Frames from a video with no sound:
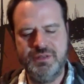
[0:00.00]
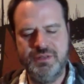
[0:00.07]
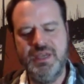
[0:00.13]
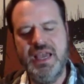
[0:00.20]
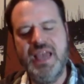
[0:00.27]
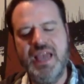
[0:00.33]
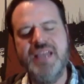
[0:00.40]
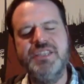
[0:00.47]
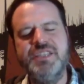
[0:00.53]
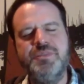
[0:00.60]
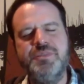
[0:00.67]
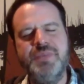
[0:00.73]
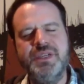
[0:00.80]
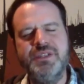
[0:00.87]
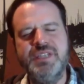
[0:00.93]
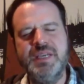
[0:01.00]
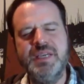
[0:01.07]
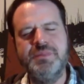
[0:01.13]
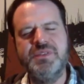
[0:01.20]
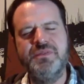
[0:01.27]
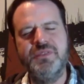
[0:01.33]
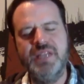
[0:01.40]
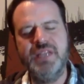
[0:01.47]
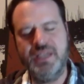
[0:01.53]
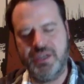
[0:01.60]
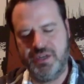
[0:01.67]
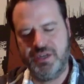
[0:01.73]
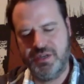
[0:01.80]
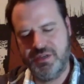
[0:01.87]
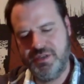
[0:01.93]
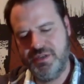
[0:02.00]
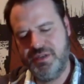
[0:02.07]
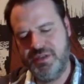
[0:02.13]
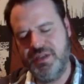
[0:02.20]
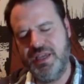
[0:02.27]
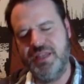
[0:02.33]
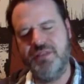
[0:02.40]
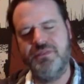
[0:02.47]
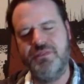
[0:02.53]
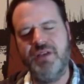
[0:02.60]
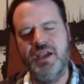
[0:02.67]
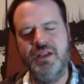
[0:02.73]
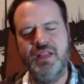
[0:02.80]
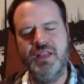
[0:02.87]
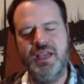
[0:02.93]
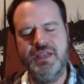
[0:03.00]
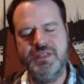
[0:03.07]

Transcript: and spear tips flicker in the firelight.